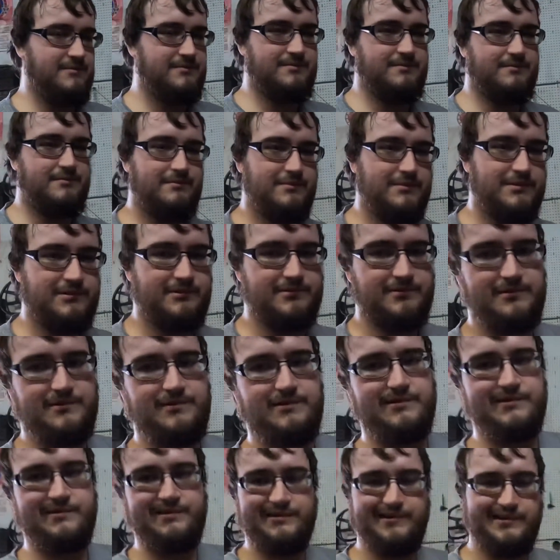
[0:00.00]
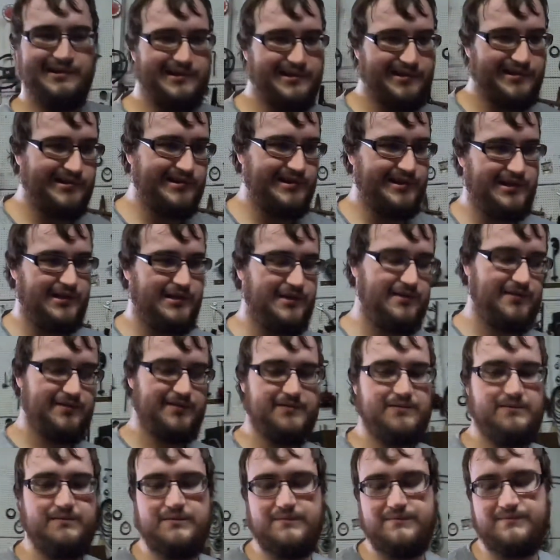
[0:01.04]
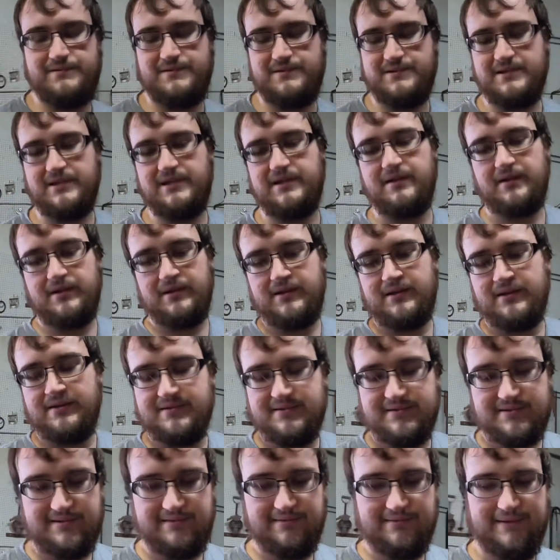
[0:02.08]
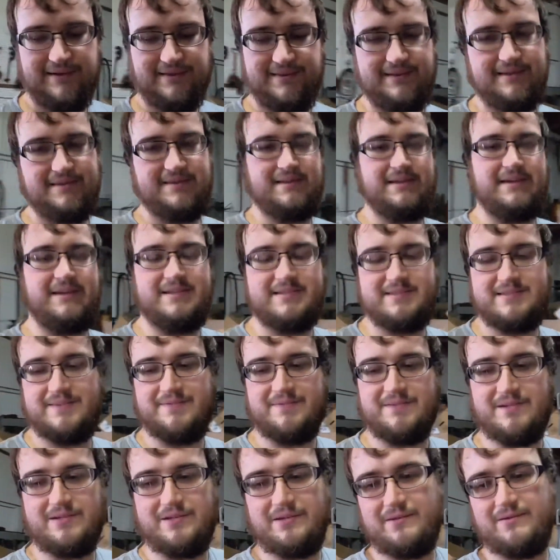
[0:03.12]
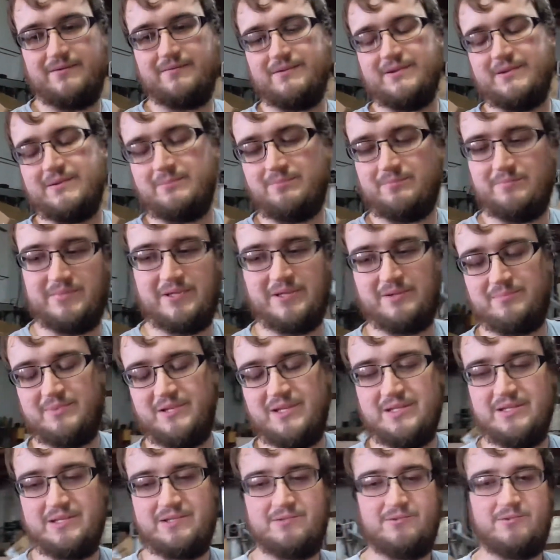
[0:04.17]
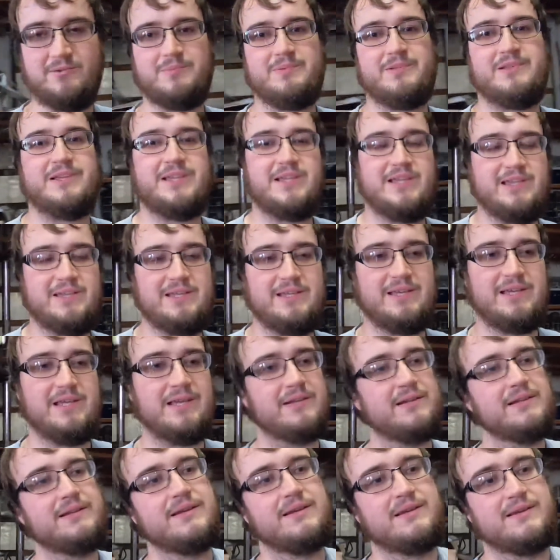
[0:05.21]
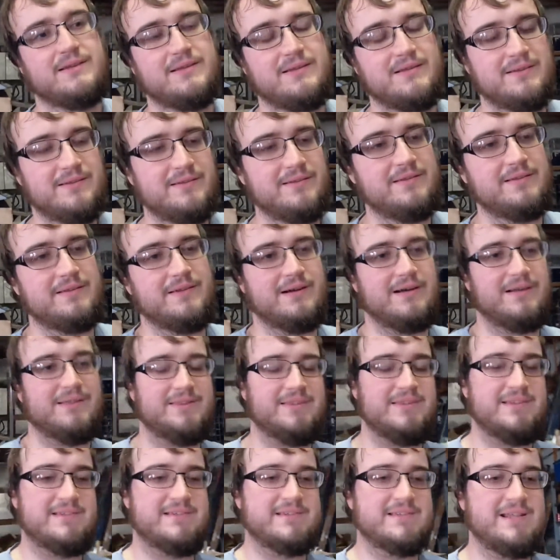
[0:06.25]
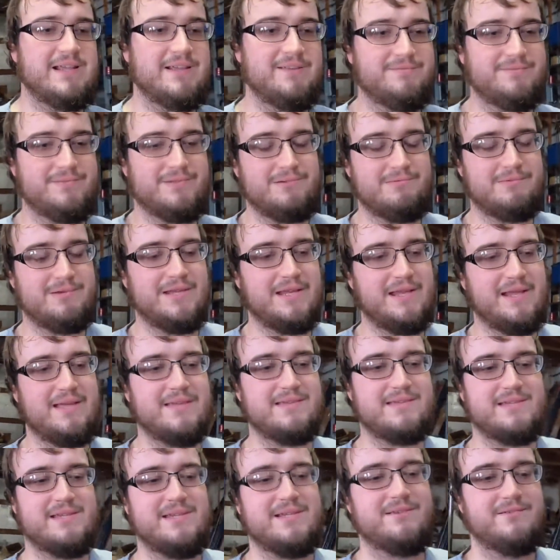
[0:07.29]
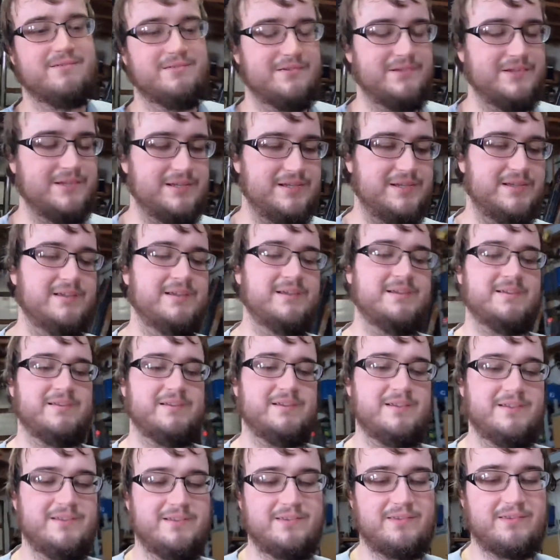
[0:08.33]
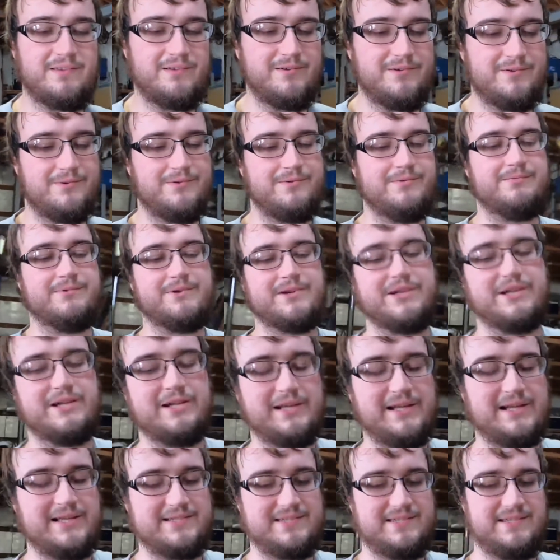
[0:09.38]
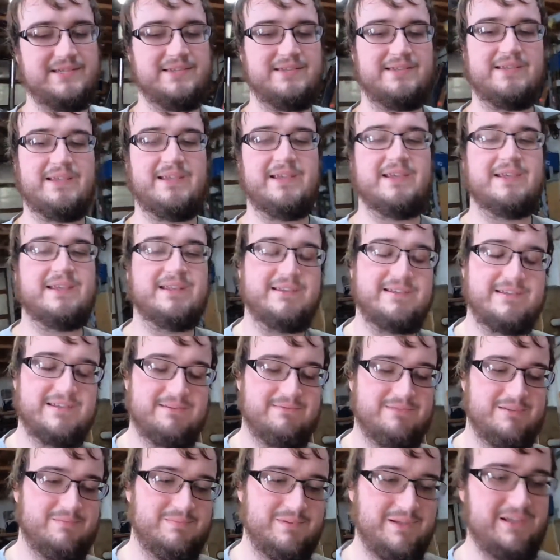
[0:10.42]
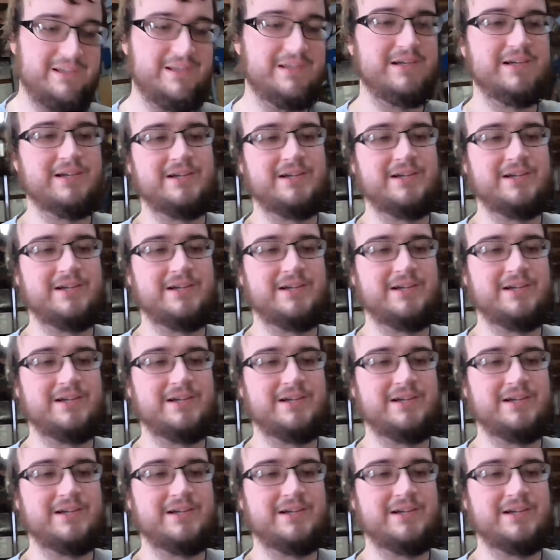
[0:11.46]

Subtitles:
more dirty, per se. So I think that has something to do with it being a dual plane and things not flowing as equally. So we're gonna notch the intake, and it seems to be